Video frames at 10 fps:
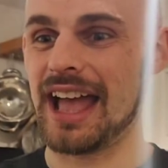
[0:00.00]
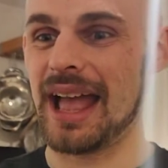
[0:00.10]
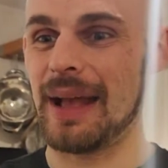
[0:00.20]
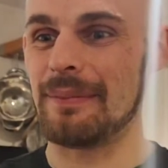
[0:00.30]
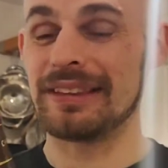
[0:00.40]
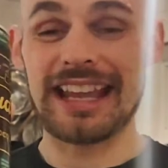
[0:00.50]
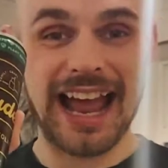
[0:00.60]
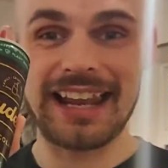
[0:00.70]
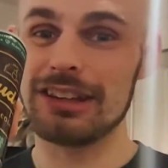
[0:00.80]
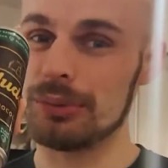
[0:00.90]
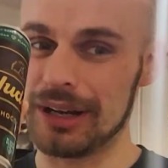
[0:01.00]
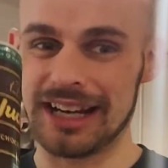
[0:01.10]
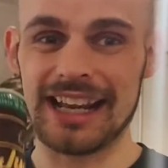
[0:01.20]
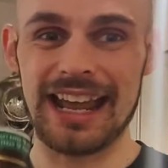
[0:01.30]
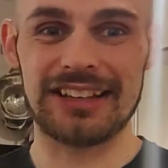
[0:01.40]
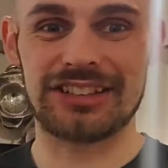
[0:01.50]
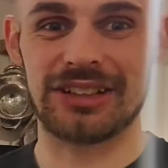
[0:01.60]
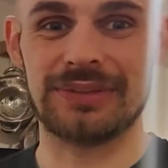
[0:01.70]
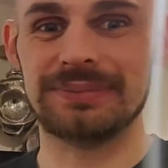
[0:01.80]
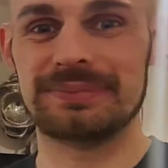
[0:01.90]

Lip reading: can that we're going to get into.